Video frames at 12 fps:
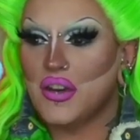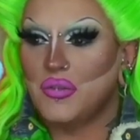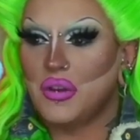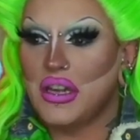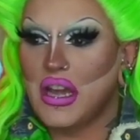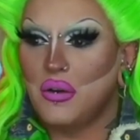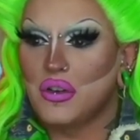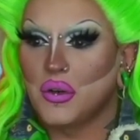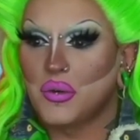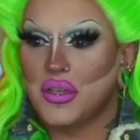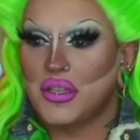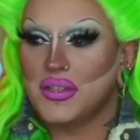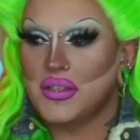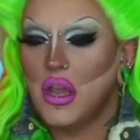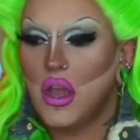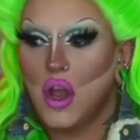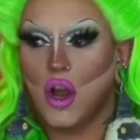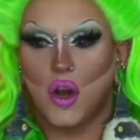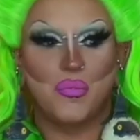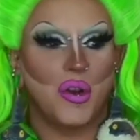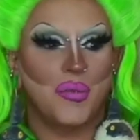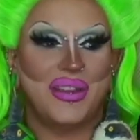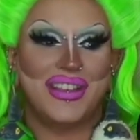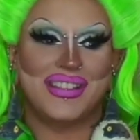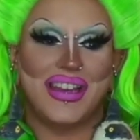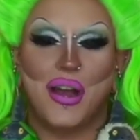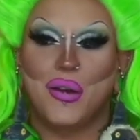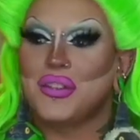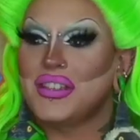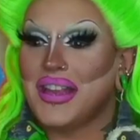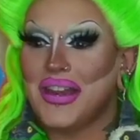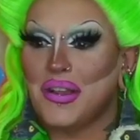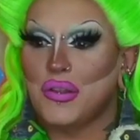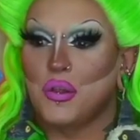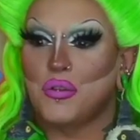we now notice, our Burmy is now the sandy cloak